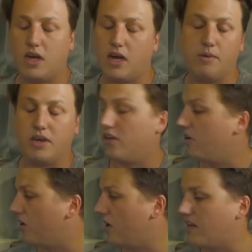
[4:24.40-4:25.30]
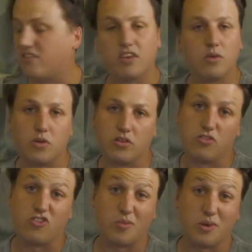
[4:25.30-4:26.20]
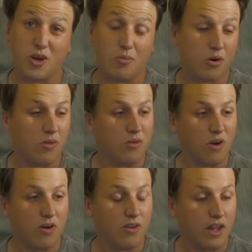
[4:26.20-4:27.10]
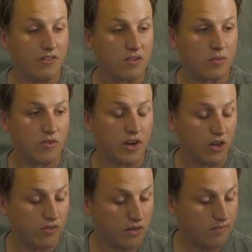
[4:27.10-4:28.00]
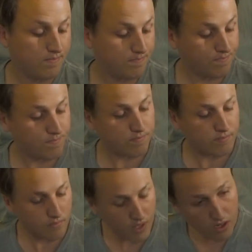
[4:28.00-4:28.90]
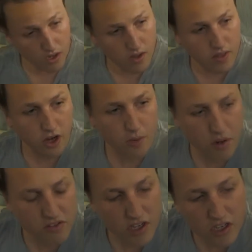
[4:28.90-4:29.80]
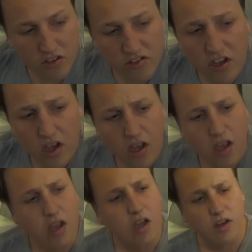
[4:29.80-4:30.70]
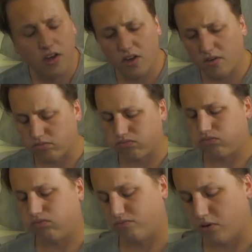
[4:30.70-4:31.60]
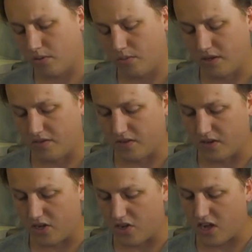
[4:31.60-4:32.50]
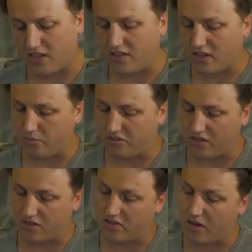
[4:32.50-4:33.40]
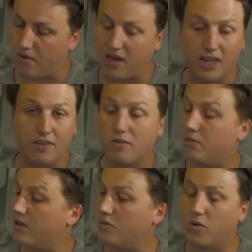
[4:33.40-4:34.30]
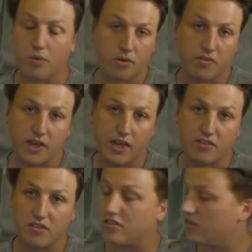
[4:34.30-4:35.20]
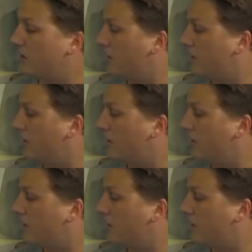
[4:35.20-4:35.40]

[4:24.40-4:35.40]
I mean, last thing you want to do is drop a GoPro on the road and have someone run over it. The GoPros I use, probably for 99% of the time, I leave them in their waterproof cases.